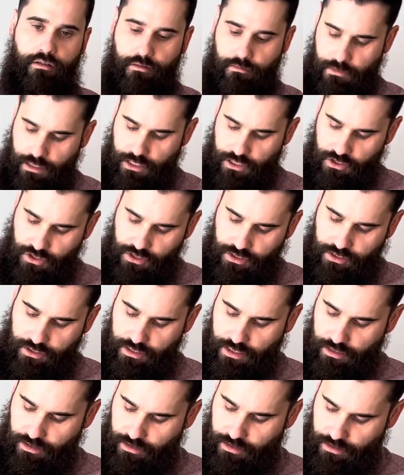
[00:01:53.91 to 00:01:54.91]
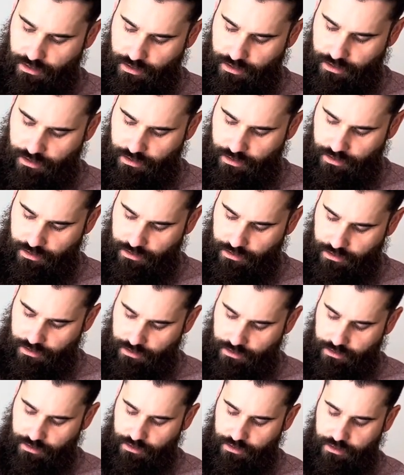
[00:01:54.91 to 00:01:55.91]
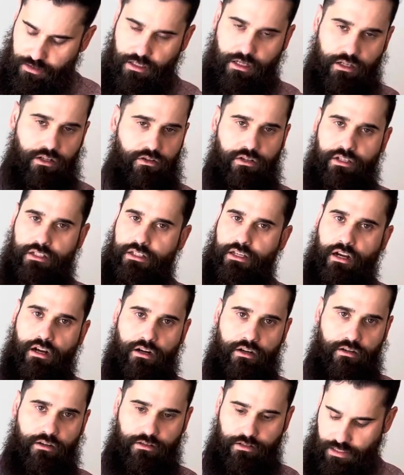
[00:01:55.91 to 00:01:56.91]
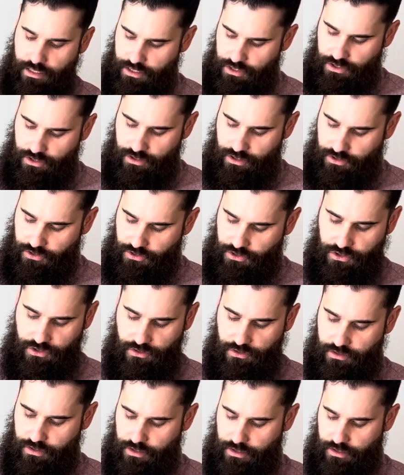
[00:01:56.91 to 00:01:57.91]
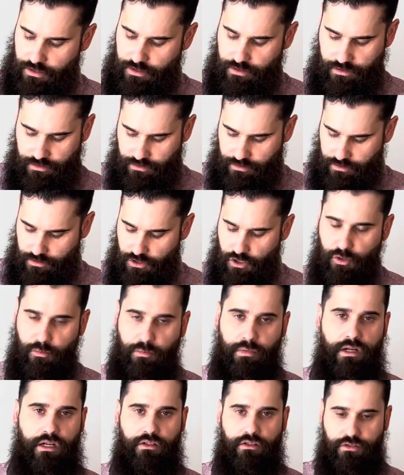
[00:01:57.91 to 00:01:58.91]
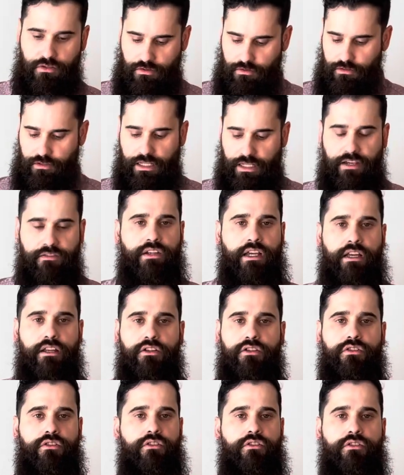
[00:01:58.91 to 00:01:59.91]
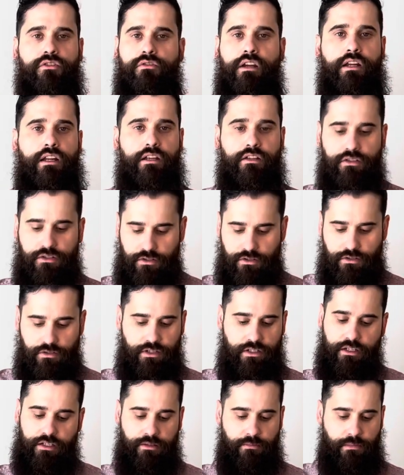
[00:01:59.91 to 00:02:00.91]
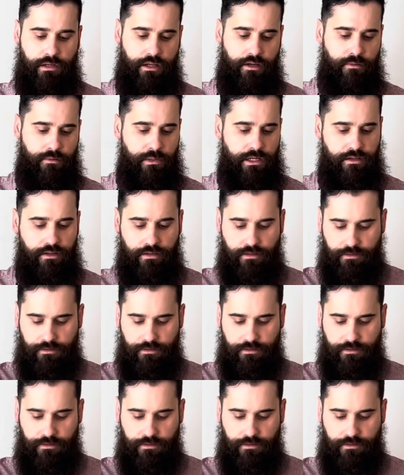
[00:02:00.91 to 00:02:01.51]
Man, you just set your desired tension on your shoulder, no buckle. So left-handed shooters, right-handed shooters, it doesn't matter, man.